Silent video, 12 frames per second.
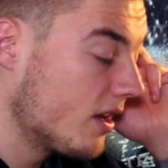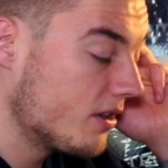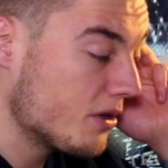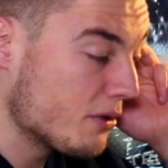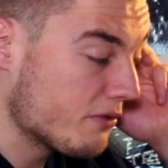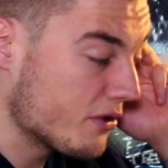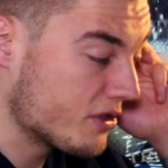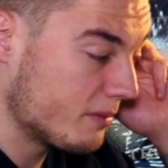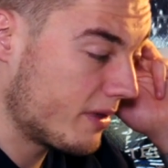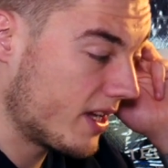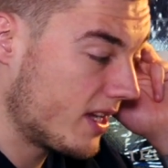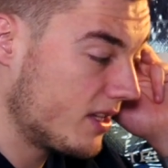No rush to
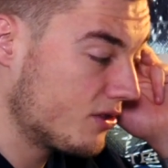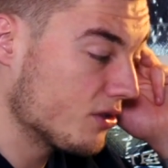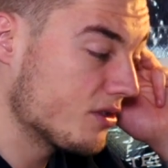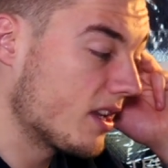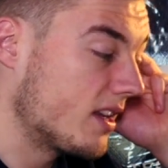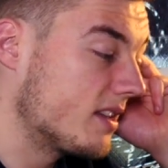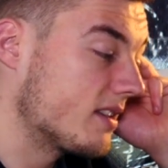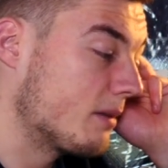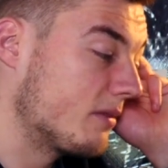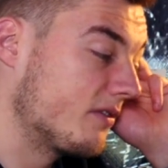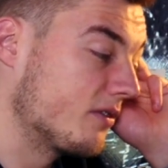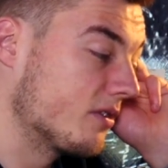pay, just any
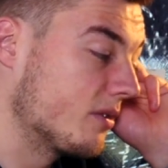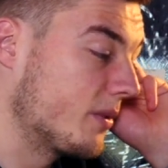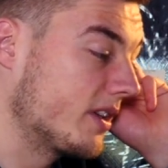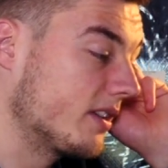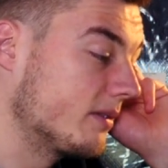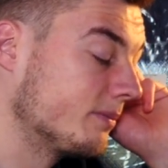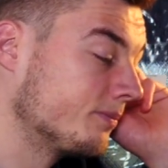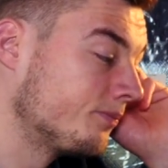time before the wedding.